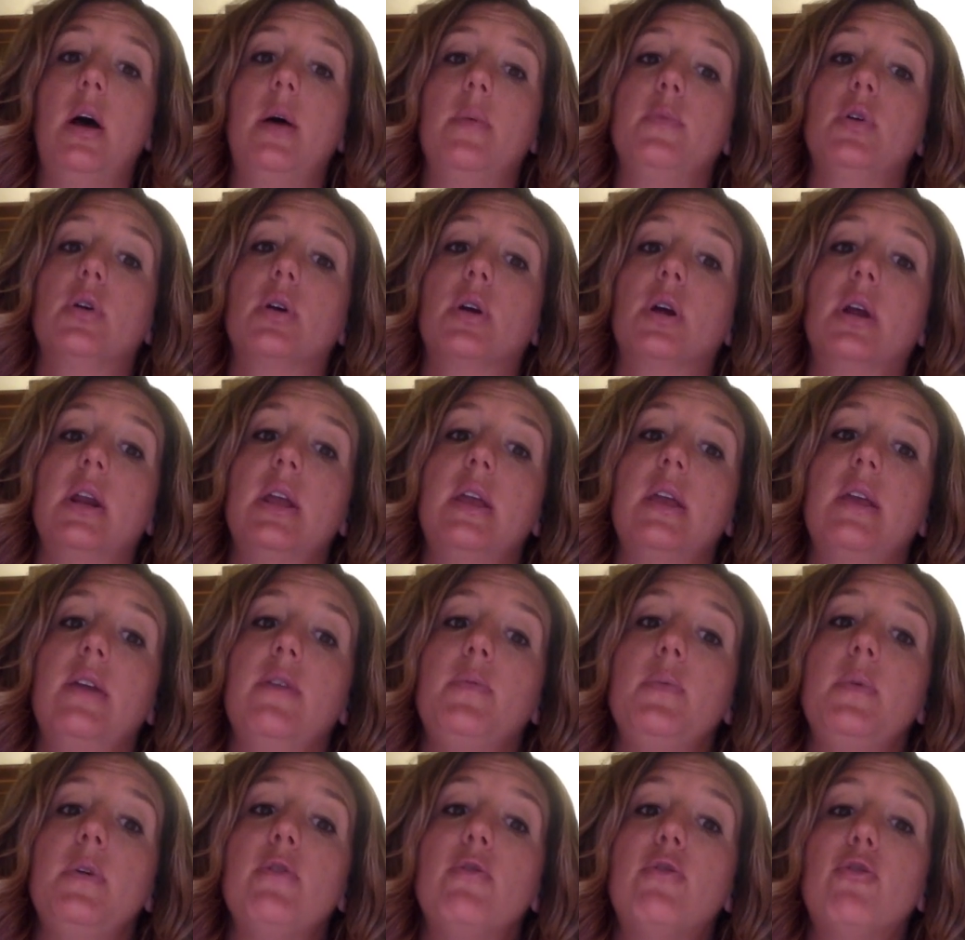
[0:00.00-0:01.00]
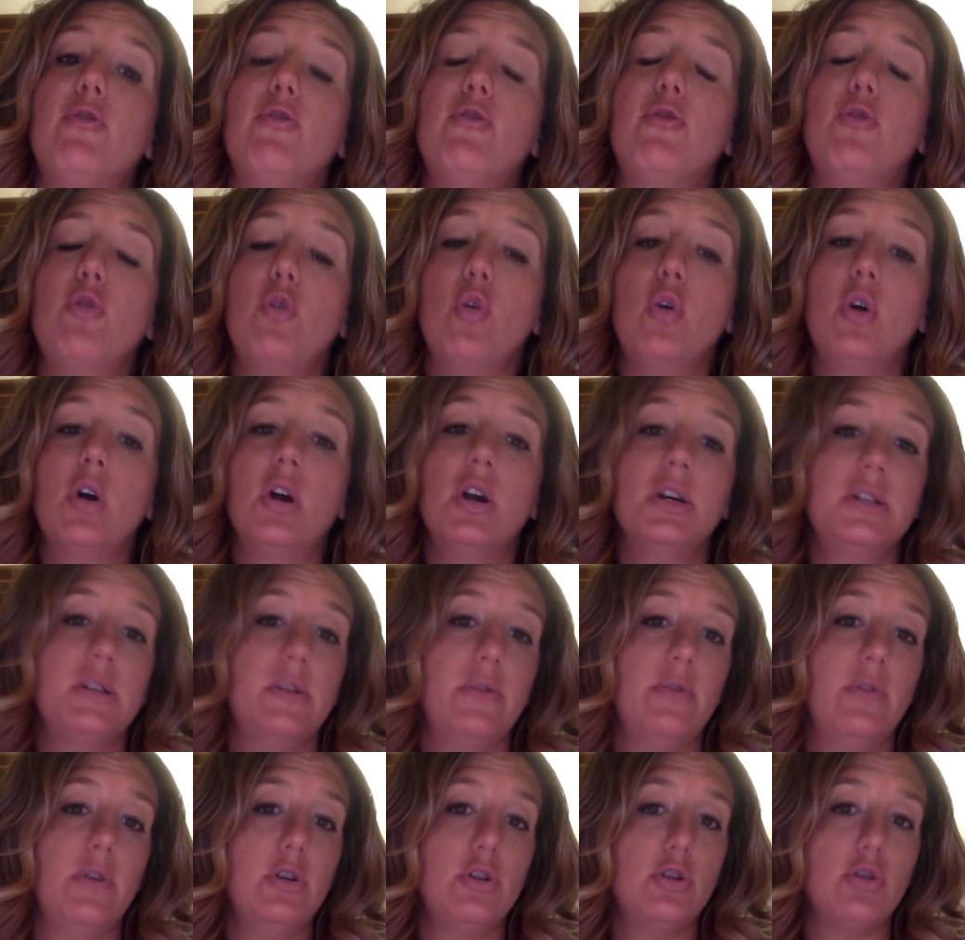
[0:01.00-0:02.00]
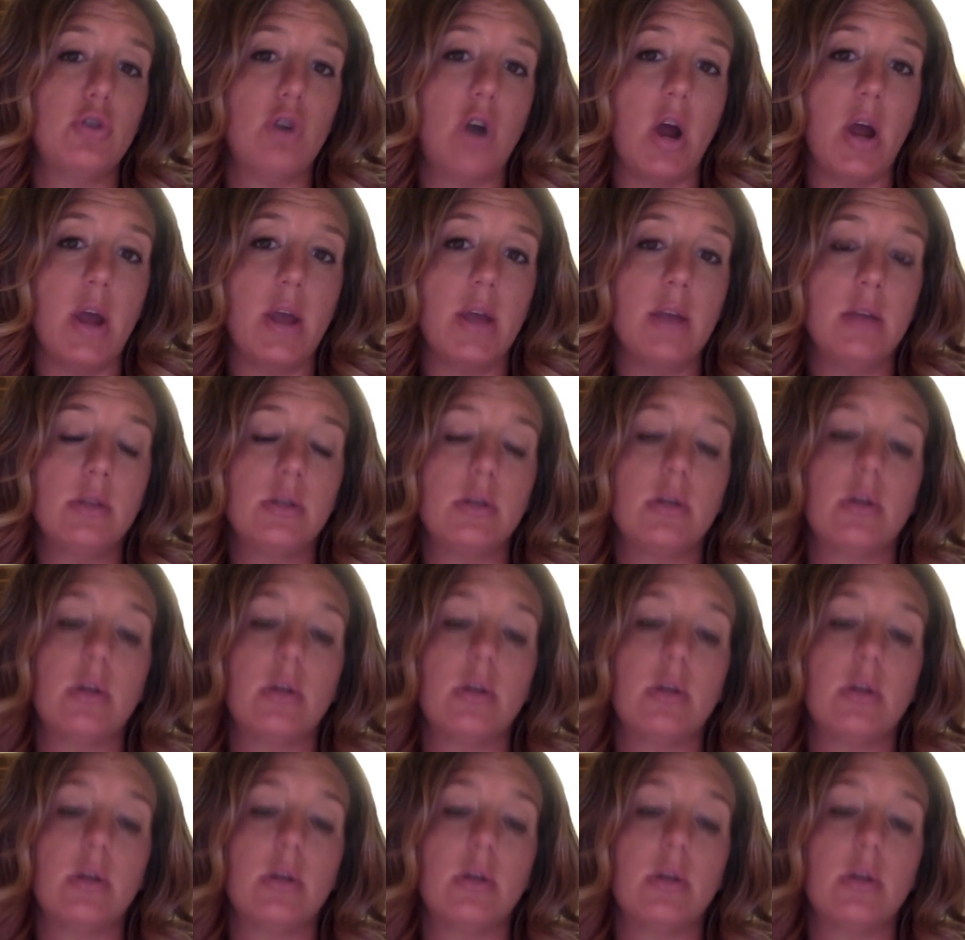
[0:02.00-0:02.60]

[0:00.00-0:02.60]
You're going to give me 4 different drawings.